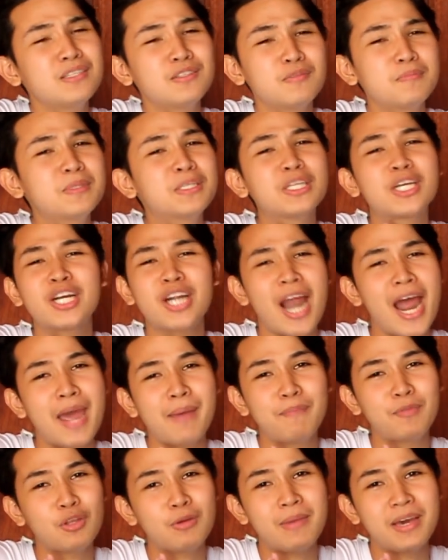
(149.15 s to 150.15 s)
subscribe
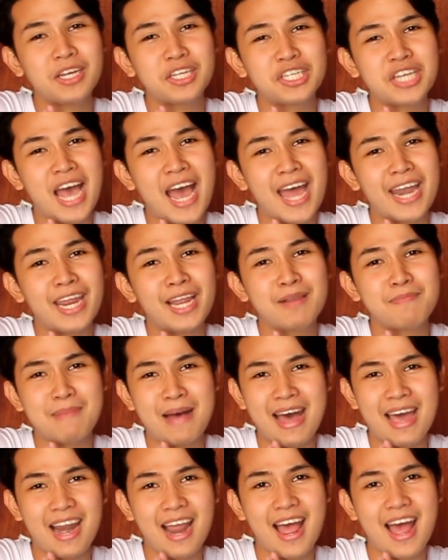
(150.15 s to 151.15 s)
to my channel
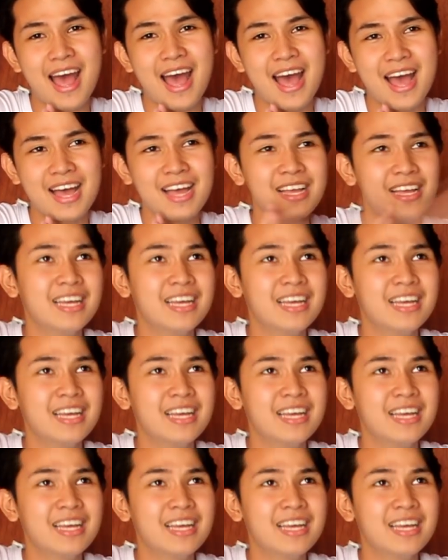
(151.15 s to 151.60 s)
para,